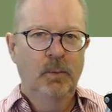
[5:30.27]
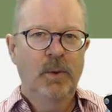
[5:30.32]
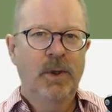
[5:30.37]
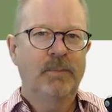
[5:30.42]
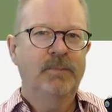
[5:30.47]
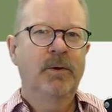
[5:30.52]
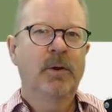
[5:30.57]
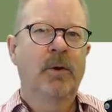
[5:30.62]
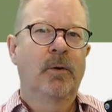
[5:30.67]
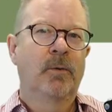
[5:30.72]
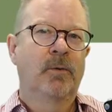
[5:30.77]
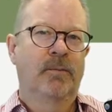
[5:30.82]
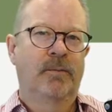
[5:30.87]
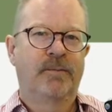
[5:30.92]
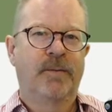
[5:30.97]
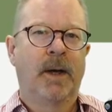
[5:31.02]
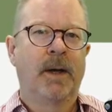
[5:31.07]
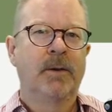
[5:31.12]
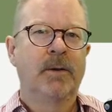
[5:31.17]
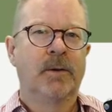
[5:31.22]
we have to go
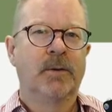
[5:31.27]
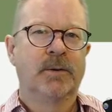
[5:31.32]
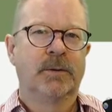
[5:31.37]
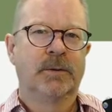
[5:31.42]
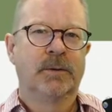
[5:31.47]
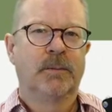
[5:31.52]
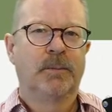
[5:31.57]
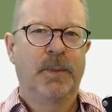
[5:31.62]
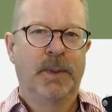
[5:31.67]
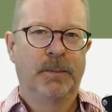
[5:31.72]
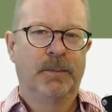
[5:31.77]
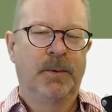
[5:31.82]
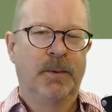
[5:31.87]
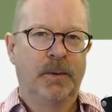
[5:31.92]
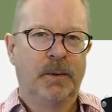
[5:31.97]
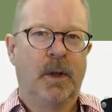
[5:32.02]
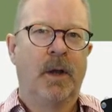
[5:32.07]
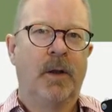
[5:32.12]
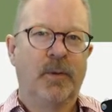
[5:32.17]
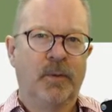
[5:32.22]
find those
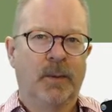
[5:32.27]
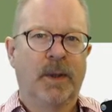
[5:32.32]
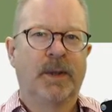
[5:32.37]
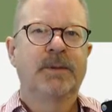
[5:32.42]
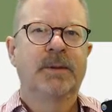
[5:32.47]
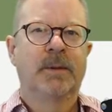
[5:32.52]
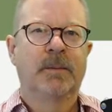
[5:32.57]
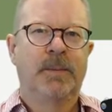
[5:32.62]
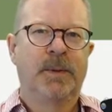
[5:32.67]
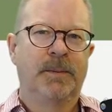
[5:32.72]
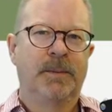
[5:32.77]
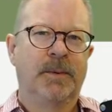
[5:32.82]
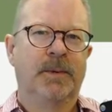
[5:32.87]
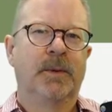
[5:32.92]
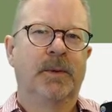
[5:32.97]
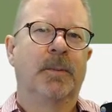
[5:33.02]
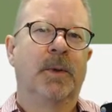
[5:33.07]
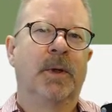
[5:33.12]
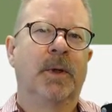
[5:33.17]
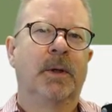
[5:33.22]
people, all the rest of the
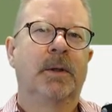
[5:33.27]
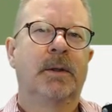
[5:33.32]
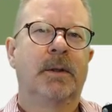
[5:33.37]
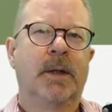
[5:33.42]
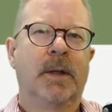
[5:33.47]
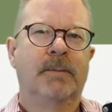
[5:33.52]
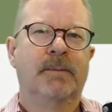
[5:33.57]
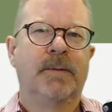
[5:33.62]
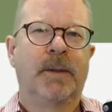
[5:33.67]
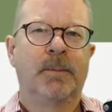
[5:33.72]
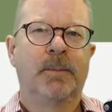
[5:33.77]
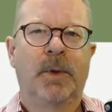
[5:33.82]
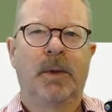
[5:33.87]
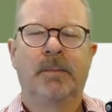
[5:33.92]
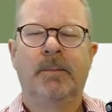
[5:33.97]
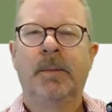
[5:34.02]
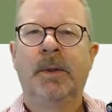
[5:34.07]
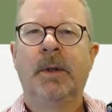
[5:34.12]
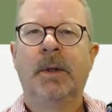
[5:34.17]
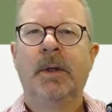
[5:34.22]
people in the market that have that
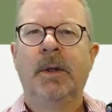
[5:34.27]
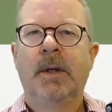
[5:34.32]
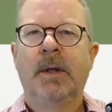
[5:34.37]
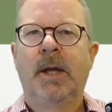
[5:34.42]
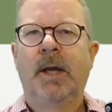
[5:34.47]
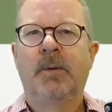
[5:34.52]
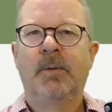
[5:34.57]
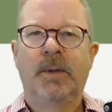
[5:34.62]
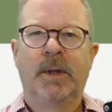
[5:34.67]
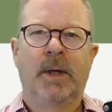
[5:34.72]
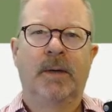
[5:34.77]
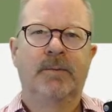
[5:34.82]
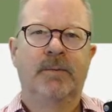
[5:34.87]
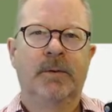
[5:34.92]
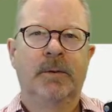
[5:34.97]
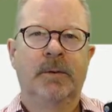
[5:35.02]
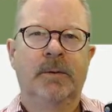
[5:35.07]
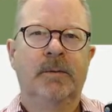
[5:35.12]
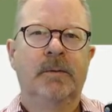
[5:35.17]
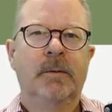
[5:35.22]
problem, and we have
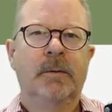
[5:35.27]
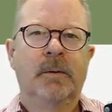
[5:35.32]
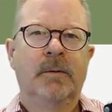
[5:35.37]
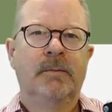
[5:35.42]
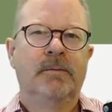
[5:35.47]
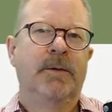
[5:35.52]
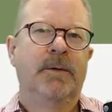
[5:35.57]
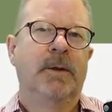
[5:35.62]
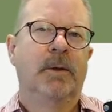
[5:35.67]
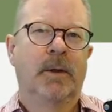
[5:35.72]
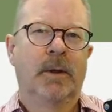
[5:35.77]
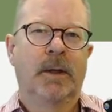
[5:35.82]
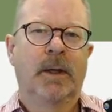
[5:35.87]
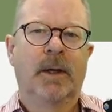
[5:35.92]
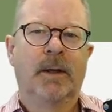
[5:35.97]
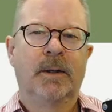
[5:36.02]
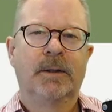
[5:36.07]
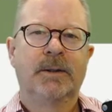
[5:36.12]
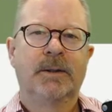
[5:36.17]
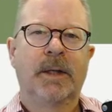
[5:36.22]
to figure out
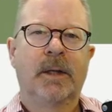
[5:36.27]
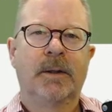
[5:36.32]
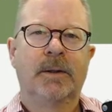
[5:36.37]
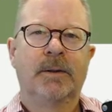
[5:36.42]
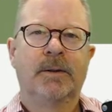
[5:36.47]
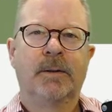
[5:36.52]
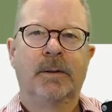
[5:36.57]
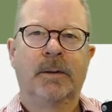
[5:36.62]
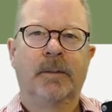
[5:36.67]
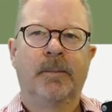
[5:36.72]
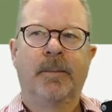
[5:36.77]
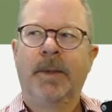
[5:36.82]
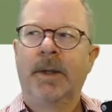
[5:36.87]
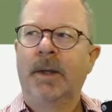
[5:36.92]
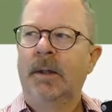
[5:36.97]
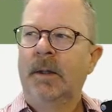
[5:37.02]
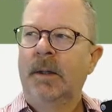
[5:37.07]
how to sell it to them.